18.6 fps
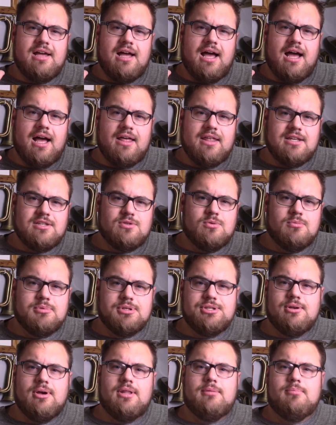that's all
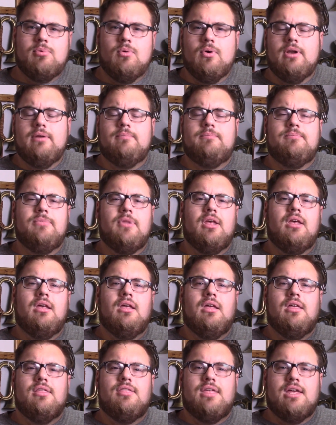beside the point.
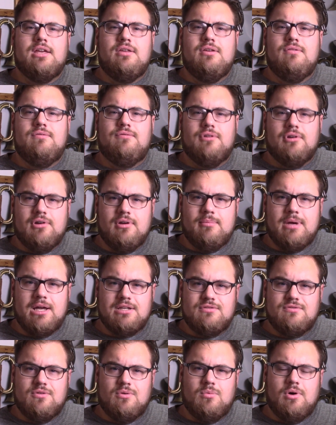Thank you very
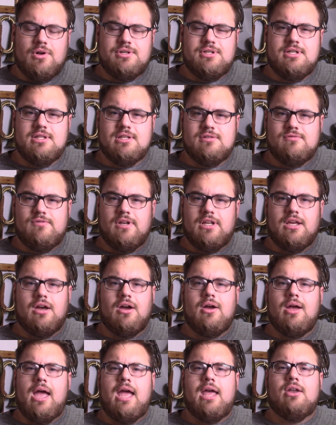much for watching this
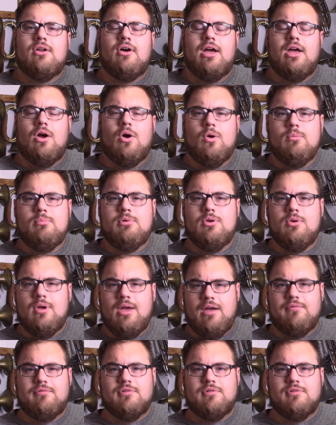video, and I hope you have